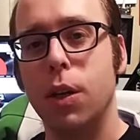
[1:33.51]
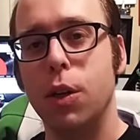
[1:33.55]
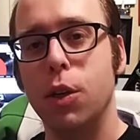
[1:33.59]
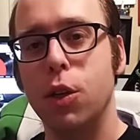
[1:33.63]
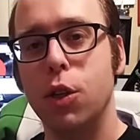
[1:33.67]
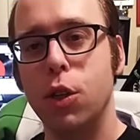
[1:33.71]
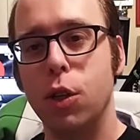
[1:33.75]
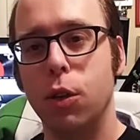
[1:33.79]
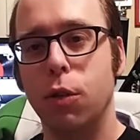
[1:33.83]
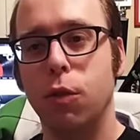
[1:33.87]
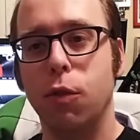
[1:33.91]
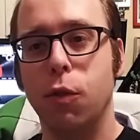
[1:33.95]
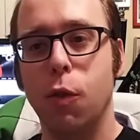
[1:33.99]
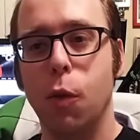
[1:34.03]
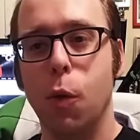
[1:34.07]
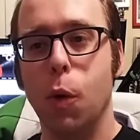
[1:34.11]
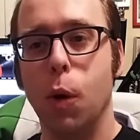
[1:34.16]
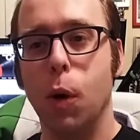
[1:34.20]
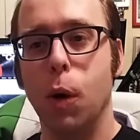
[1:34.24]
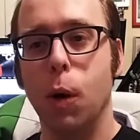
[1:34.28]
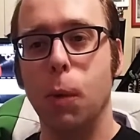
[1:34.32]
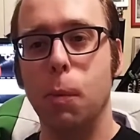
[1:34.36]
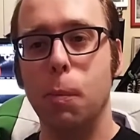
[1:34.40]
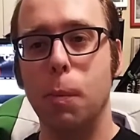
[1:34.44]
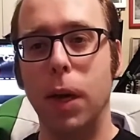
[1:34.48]
shoot
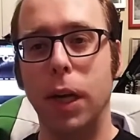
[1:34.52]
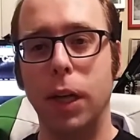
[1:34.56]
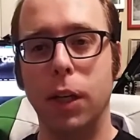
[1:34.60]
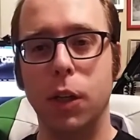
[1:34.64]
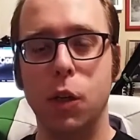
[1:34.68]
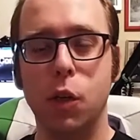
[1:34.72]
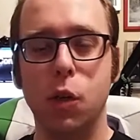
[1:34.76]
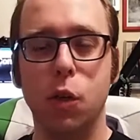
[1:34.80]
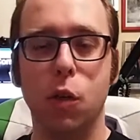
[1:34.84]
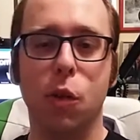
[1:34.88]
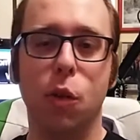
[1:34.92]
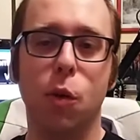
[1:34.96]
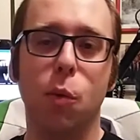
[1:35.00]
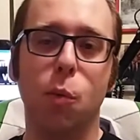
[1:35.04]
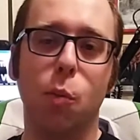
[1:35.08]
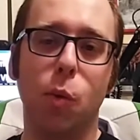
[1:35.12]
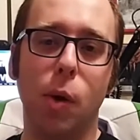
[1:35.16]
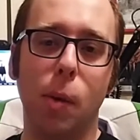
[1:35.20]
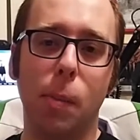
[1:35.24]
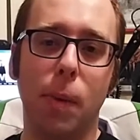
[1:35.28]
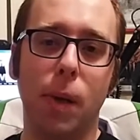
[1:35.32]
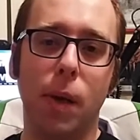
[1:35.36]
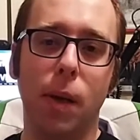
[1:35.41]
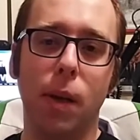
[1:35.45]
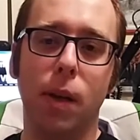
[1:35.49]
for making sure that
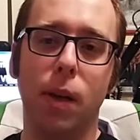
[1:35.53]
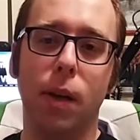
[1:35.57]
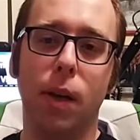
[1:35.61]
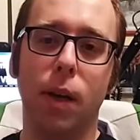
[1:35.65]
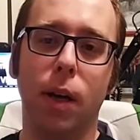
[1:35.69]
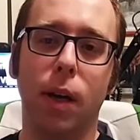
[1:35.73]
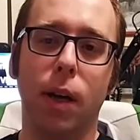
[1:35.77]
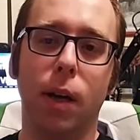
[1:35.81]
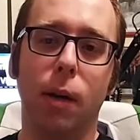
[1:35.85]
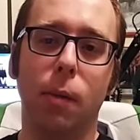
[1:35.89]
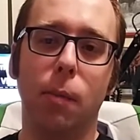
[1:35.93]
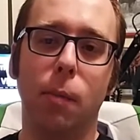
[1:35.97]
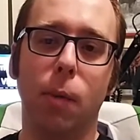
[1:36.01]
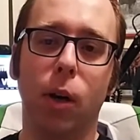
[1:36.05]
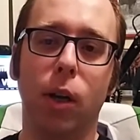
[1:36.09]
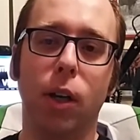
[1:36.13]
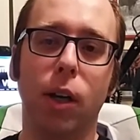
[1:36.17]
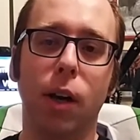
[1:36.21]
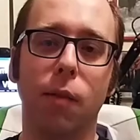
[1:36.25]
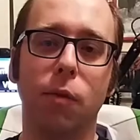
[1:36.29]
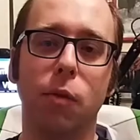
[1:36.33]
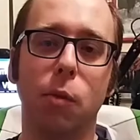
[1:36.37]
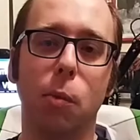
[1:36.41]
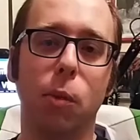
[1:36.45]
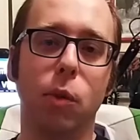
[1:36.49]
women are
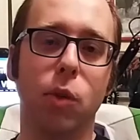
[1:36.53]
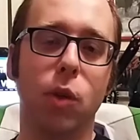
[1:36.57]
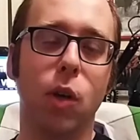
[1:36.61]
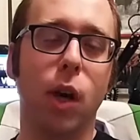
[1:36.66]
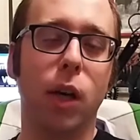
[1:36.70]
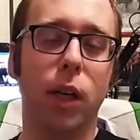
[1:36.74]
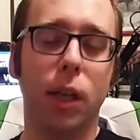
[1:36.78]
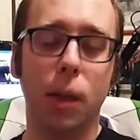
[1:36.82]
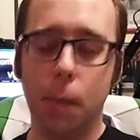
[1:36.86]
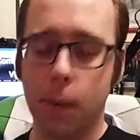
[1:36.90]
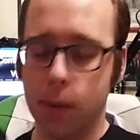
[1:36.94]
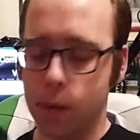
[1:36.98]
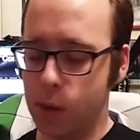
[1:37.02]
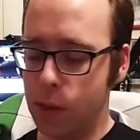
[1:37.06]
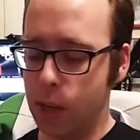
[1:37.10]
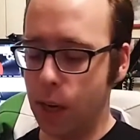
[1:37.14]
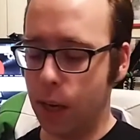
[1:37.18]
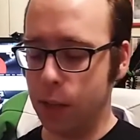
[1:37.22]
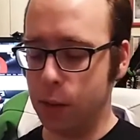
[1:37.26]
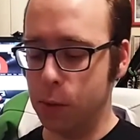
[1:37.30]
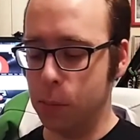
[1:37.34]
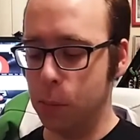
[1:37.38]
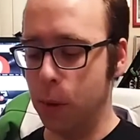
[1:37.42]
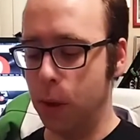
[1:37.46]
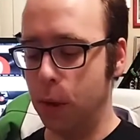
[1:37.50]
comfortable talking about
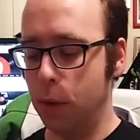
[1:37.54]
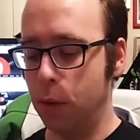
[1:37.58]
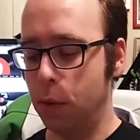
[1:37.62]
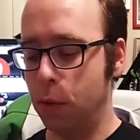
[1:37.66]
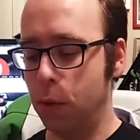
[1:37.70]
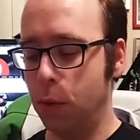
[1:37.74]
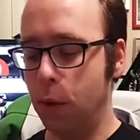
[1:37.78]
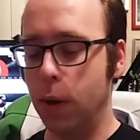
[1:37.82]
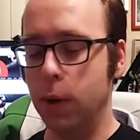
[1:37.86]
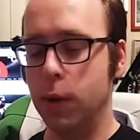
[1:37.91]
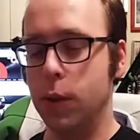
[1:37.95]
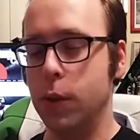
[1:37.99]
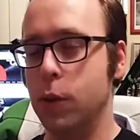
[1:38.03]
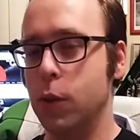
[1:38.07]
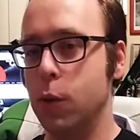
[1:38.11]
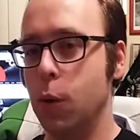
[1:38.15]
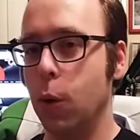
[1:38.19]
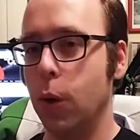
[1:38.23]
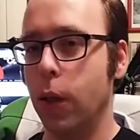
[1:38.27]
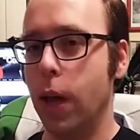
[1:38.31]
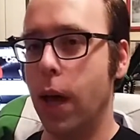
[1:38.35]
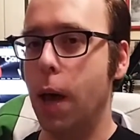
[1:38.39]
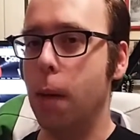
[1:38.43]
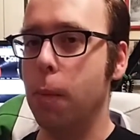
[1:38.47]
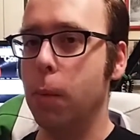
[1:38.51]
sex, but throughout this
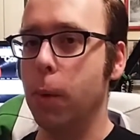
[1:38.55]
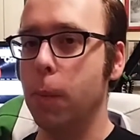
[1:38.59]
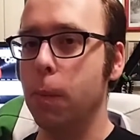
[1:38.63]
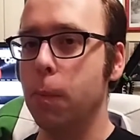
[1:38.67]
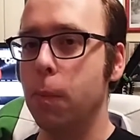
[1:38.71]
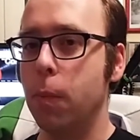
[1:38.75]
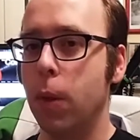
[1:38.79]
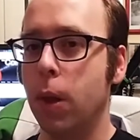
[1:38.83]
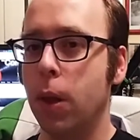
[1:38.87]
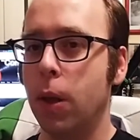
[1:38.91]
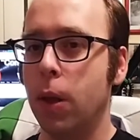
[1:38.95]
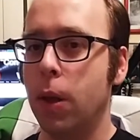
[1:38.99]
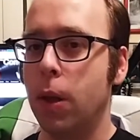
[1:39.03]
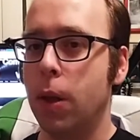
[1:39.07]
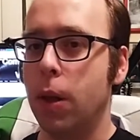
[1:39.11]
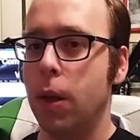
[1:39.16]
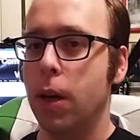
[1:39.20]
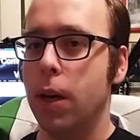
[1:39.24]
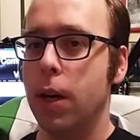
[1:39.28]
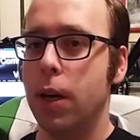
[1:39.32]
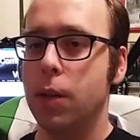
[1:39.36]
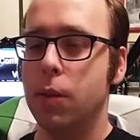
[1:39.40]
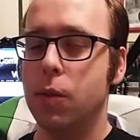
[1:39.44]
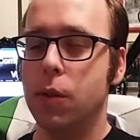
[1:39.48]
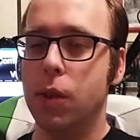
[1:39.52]
whole album,
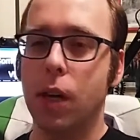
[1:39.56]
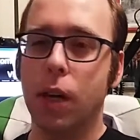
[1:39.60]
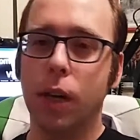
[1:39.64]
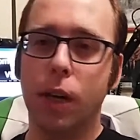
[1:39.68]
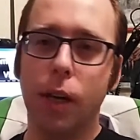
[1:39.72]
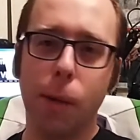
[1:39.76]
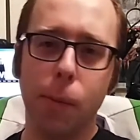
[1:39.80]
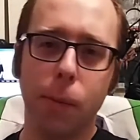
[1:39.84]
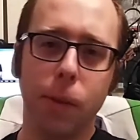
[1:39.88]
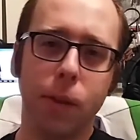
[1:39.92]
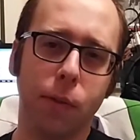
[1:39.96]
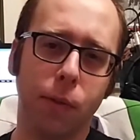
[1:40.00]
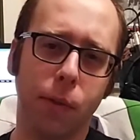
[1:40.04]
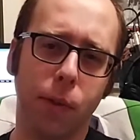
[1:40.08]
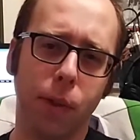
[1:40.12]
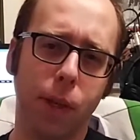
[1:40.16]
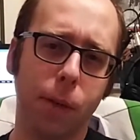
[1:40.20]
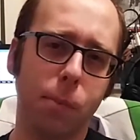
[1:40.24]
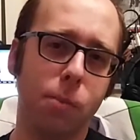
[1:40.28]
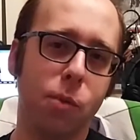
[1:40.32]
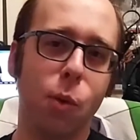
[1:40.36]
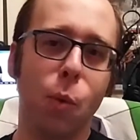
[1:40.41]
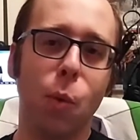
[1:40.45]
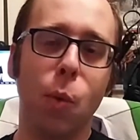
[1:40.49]
it's got a couple different themes.